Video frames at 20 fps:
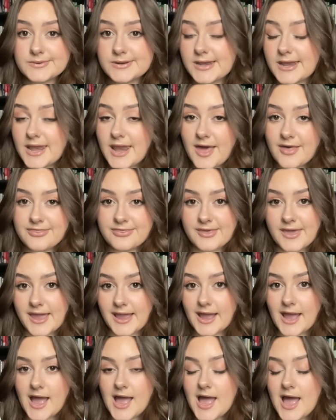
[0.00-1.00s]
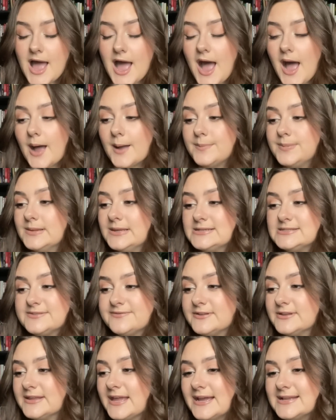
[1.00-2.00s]
Nothing. A
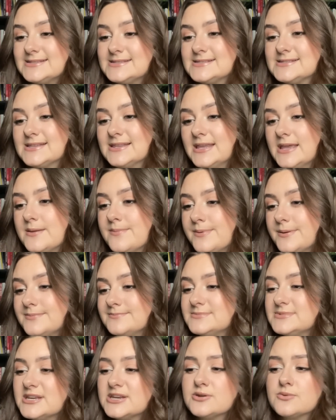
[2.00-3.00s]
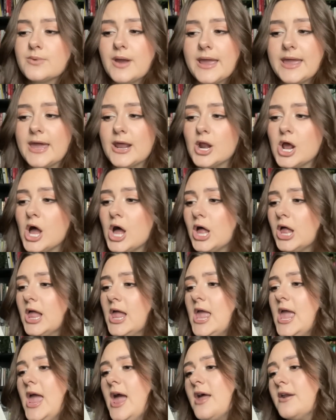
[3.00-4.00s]
blissful night's sleep. Didn't wake at all.
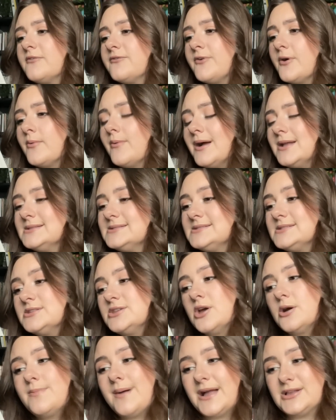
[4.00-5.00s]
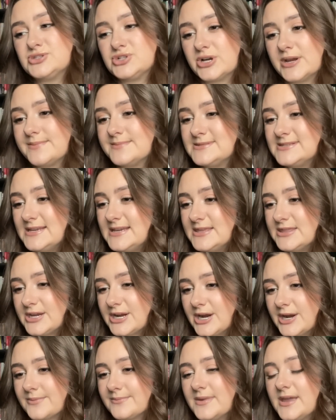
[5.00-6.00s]
And for once, no bad dreams
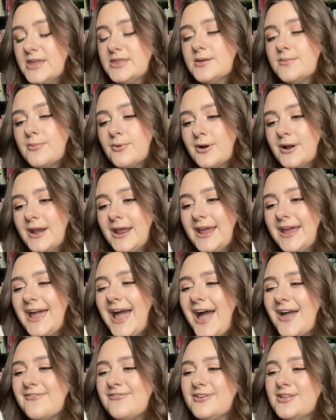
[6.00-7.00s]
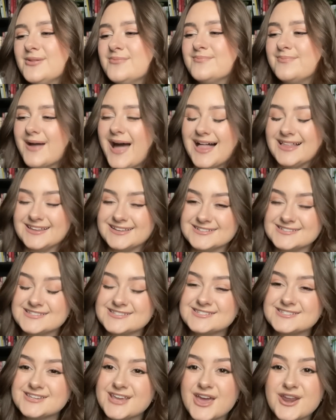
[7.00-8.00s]
either. In the morning, I feel
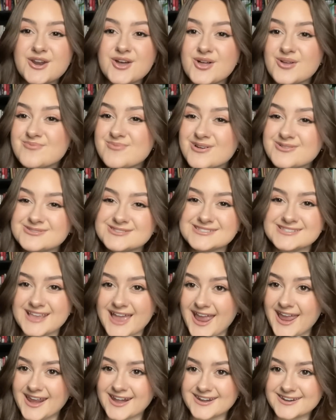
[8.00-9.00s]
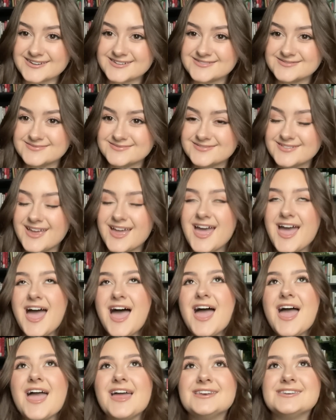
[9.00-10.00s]
balanced and almost sane.
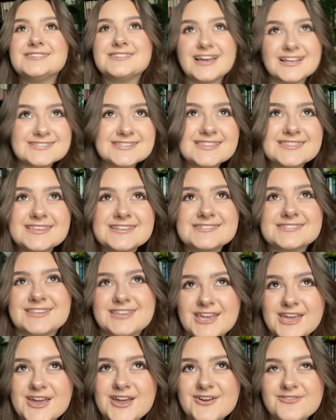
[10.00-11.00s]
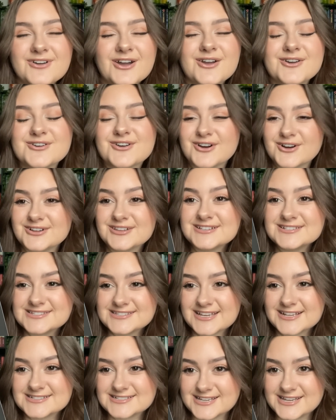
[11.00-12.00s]
Doesn't this give Girl in
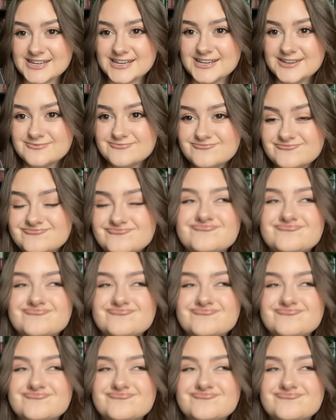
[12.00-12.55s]
6E?